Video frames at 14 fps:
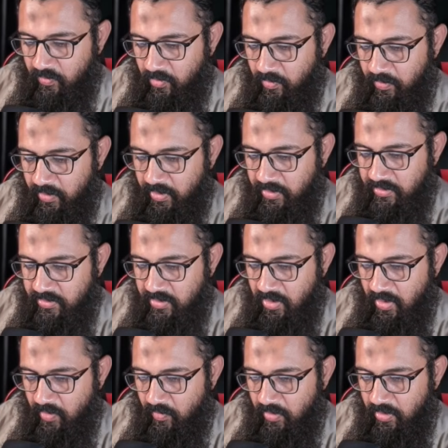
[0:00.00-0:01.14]

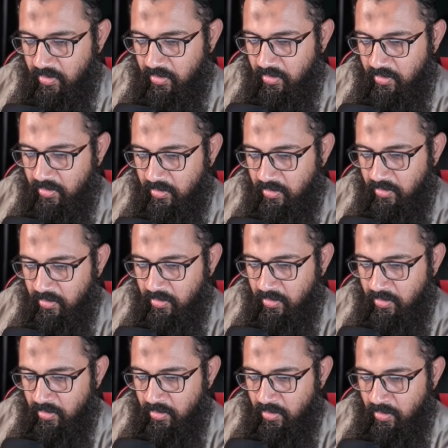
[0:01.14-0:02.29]
4.7.
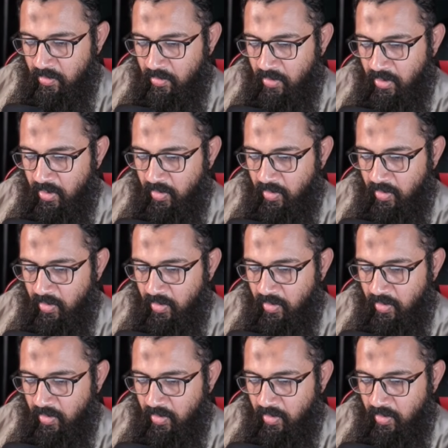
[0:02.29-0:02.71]
But